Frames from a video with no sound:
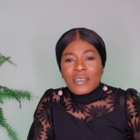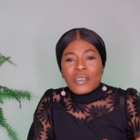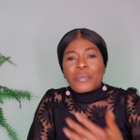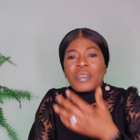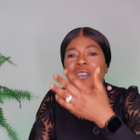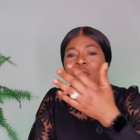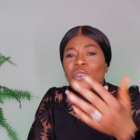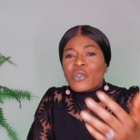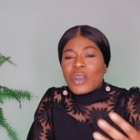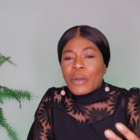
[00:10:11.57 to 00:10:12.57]
something is
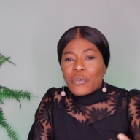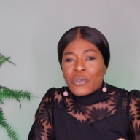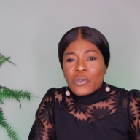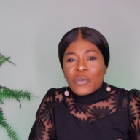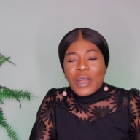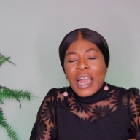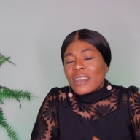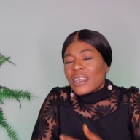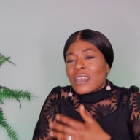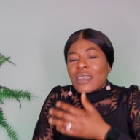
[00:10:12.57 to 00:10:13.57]
going to happen to you. And